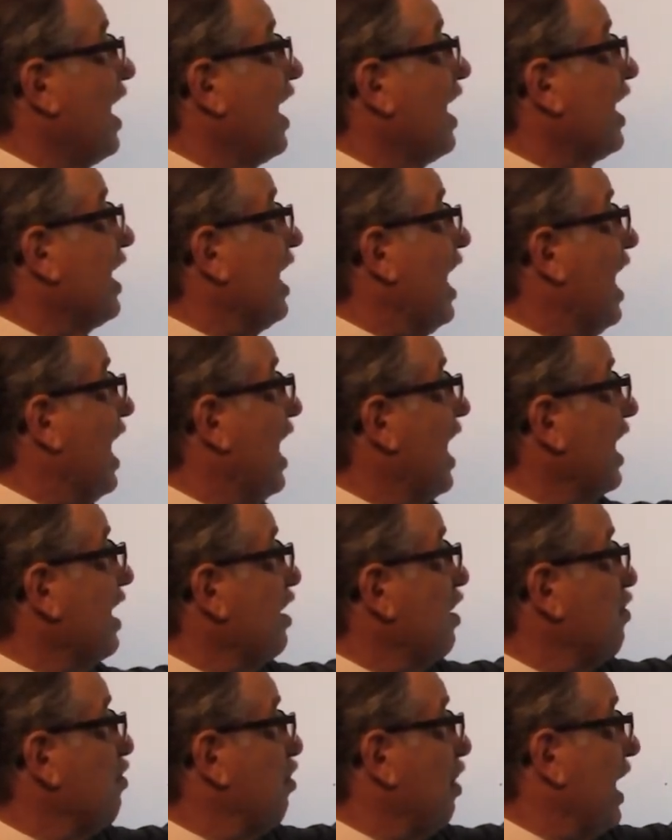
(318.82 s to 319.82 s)

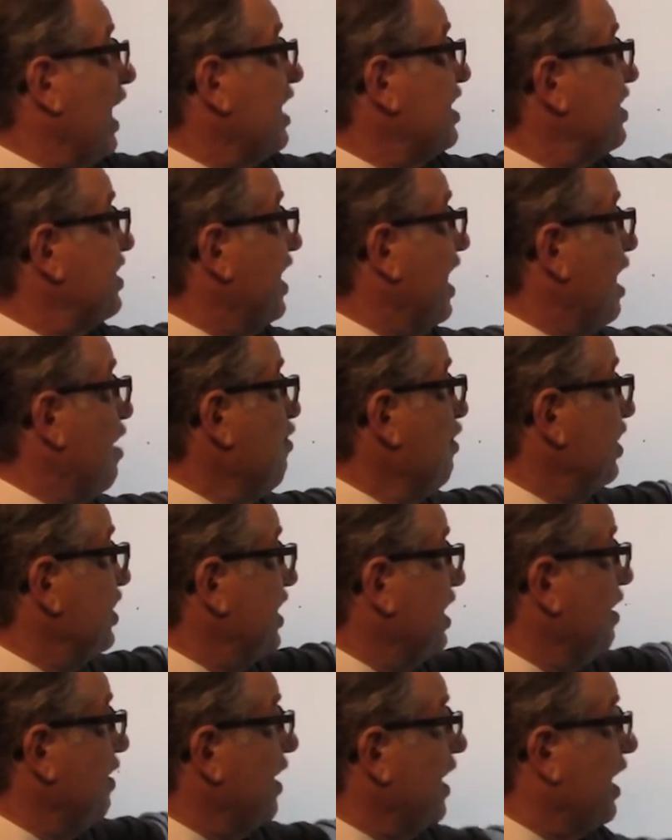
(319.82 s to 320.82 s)
God bless them.
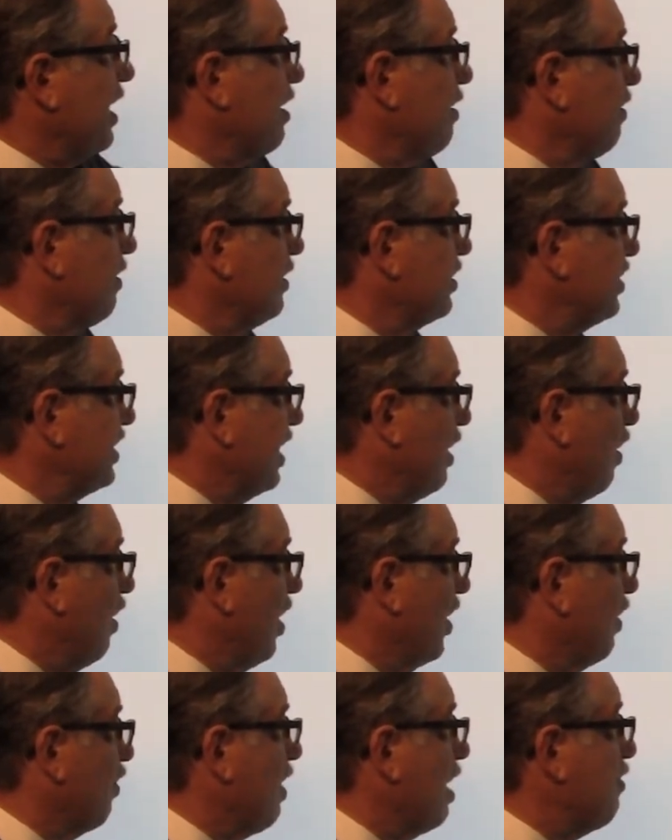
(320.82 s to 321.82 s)
See, here you see
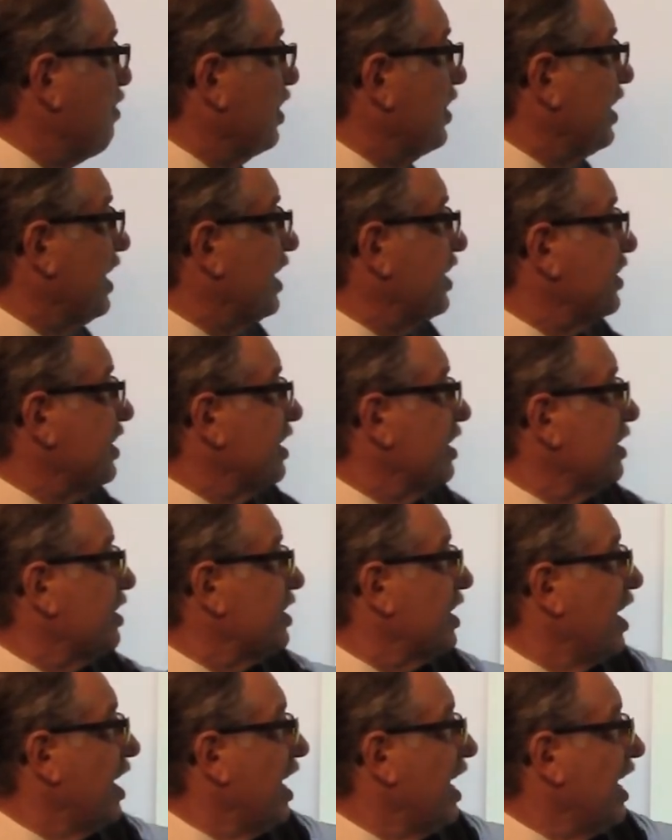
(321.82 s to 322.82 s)
all the
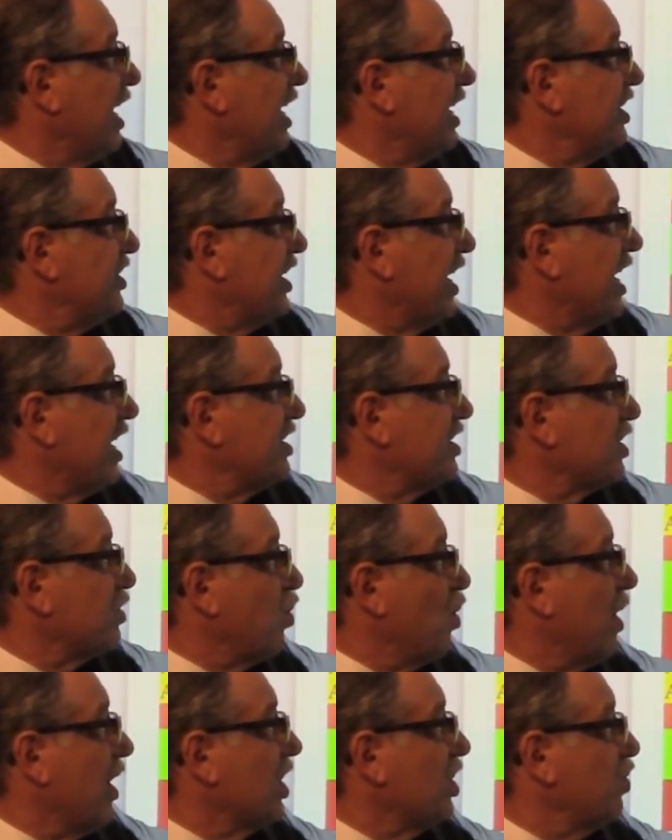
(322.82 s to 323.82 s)
repetitions. Genesis
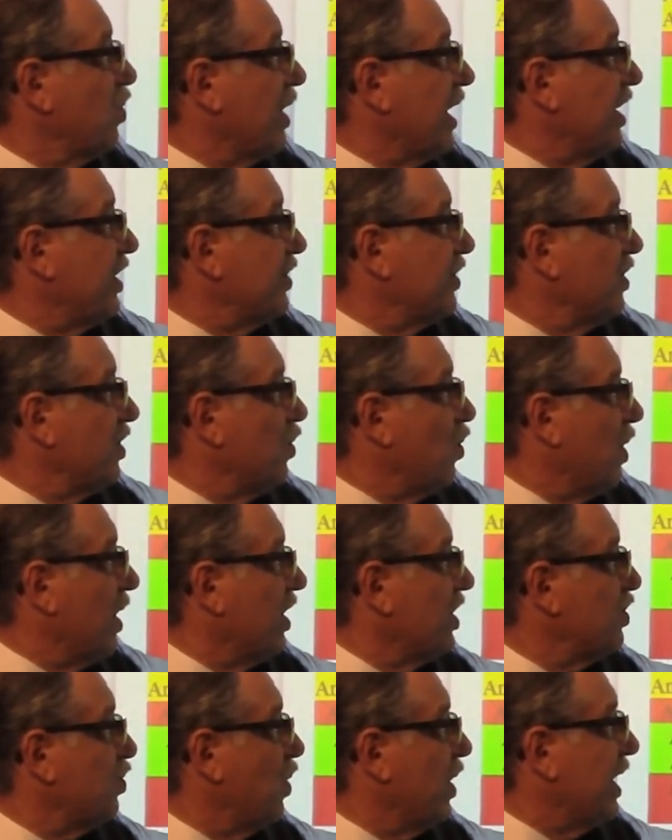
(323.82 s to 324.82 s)
1:22,
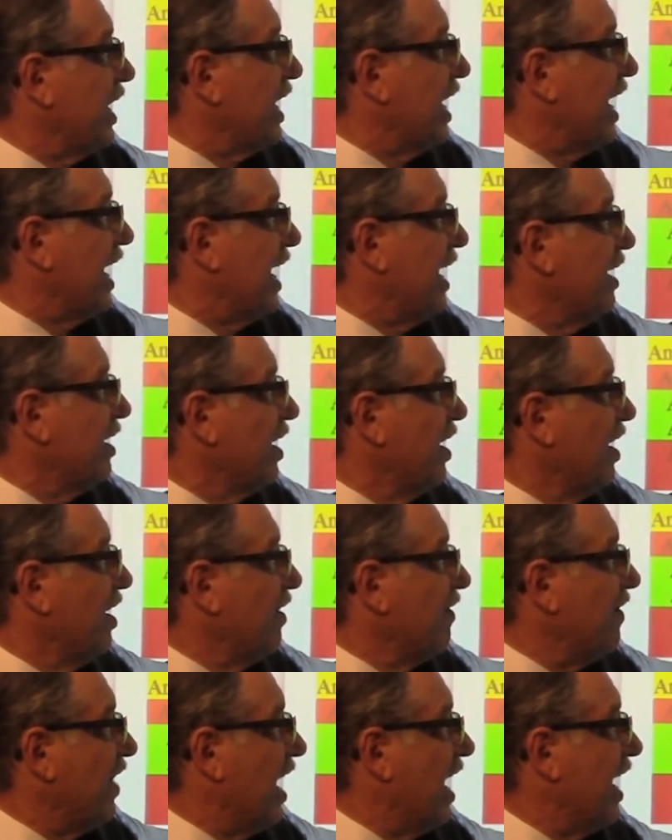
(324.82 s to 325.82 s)
1:28,
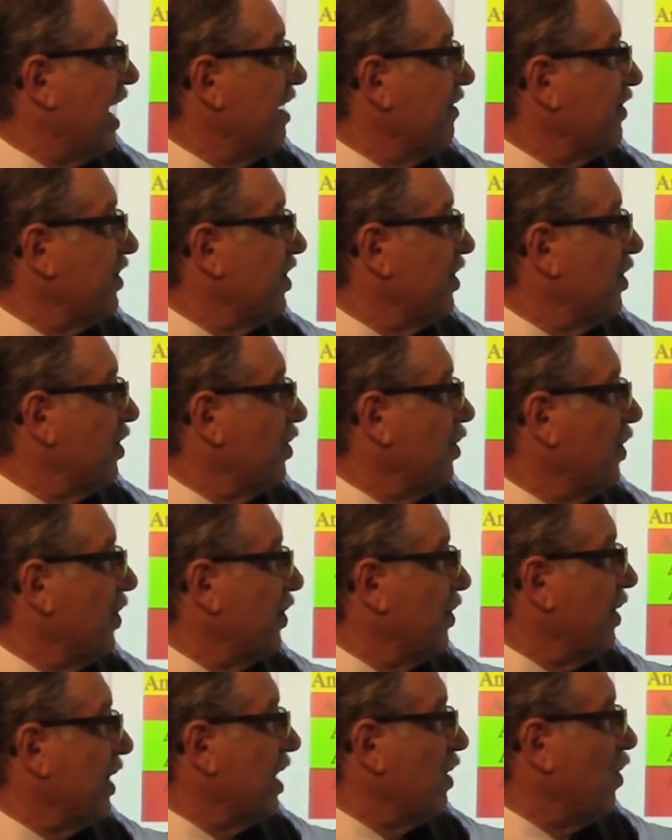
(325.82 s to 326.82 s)
5:2,
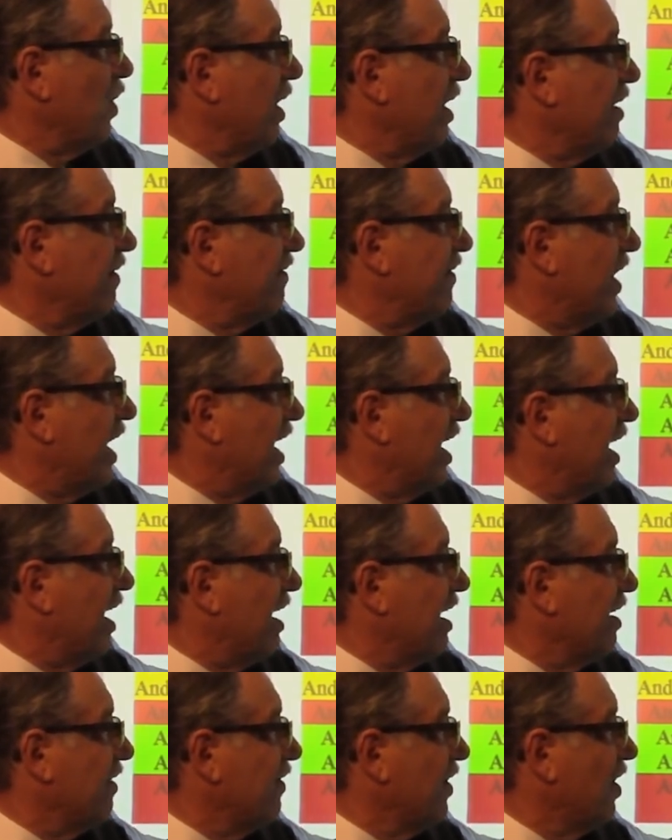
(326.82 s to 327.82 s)

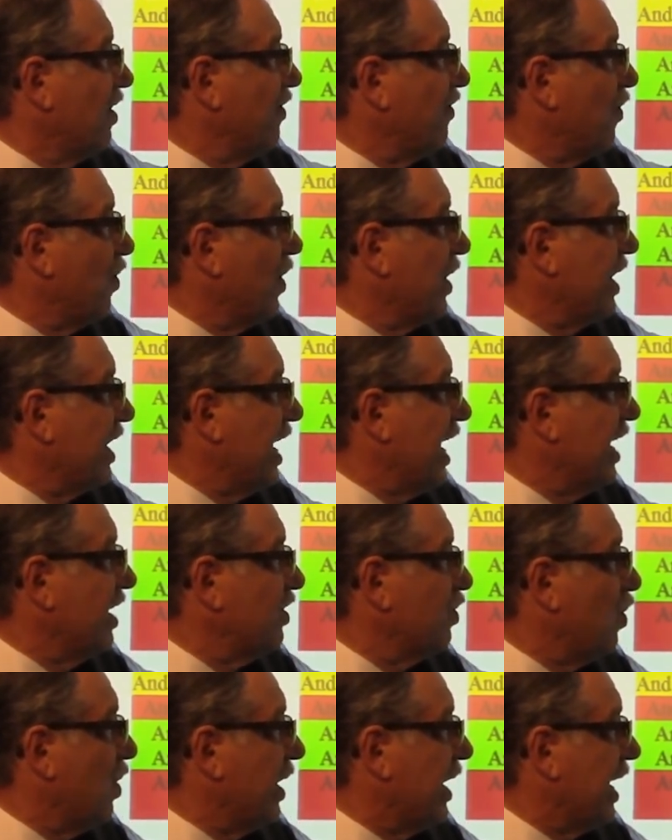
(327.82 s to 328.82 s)
31:5,
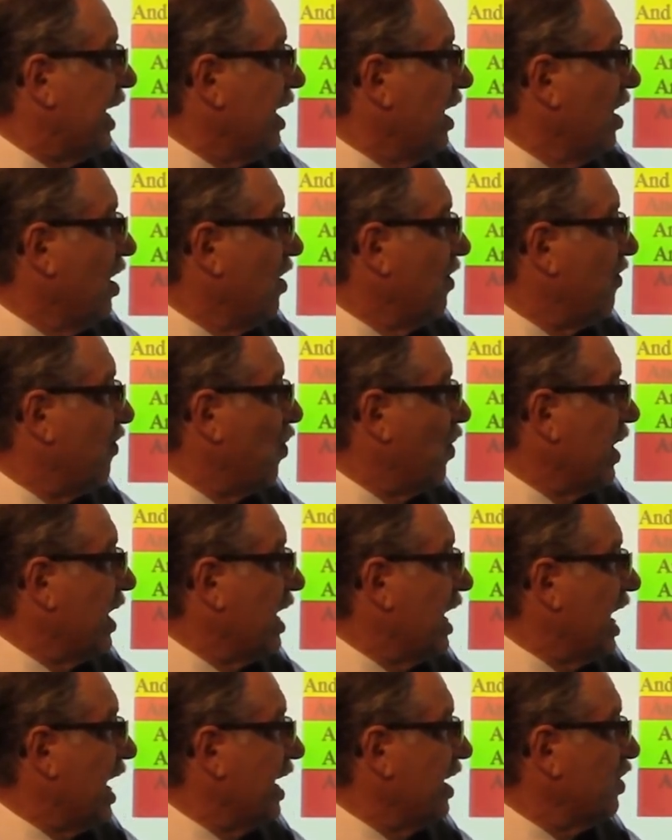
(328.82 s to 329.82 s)
48:20,
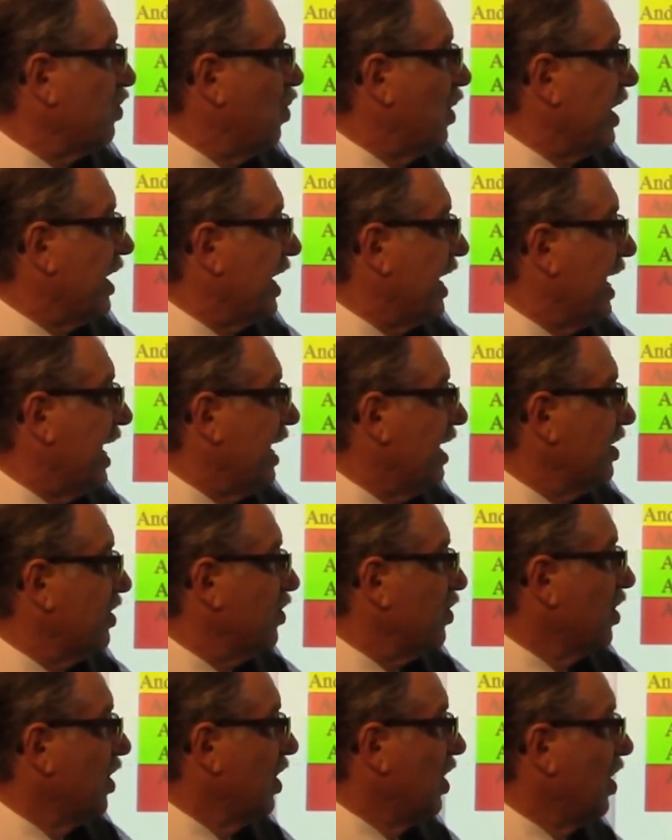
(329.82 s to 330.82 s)

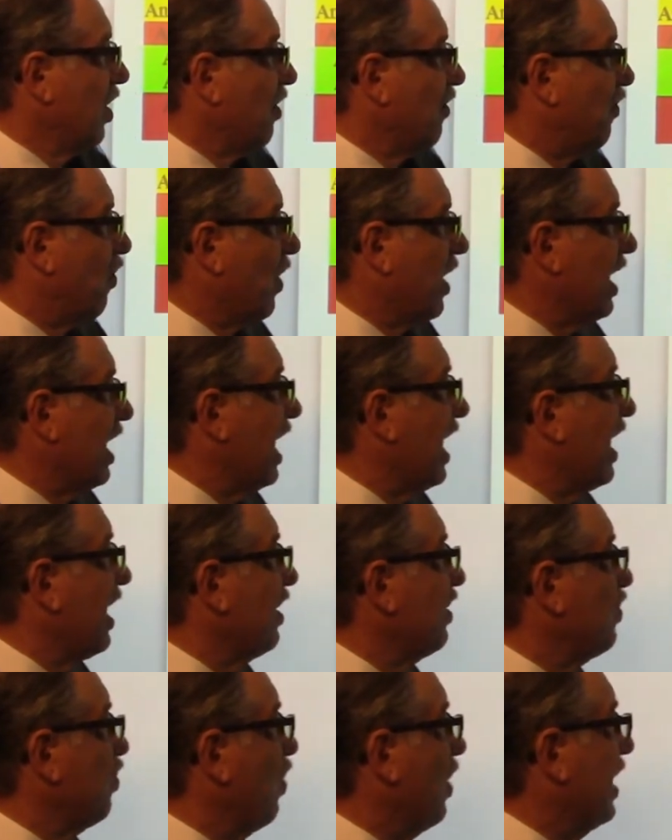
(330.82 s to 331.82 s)
49:28,
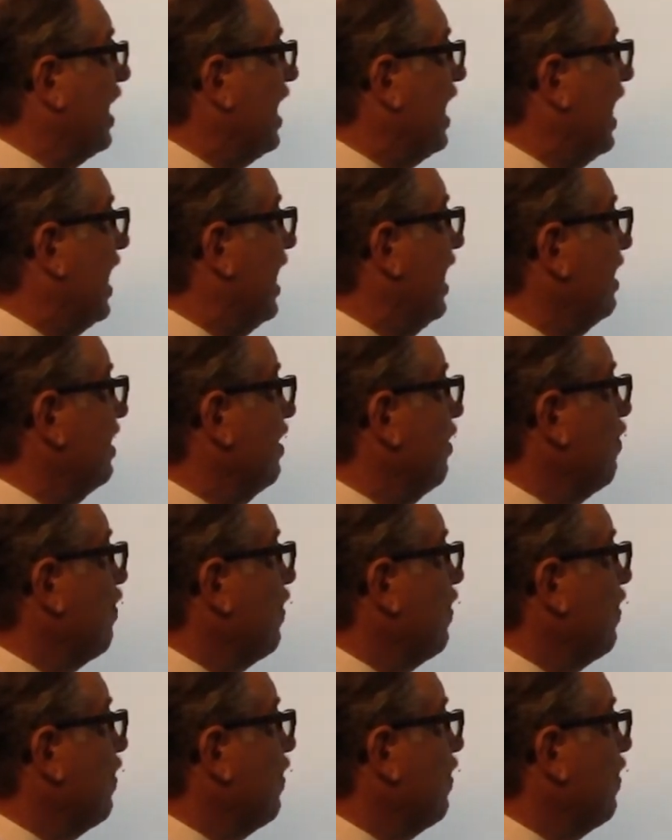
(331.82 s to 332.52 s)
49:28.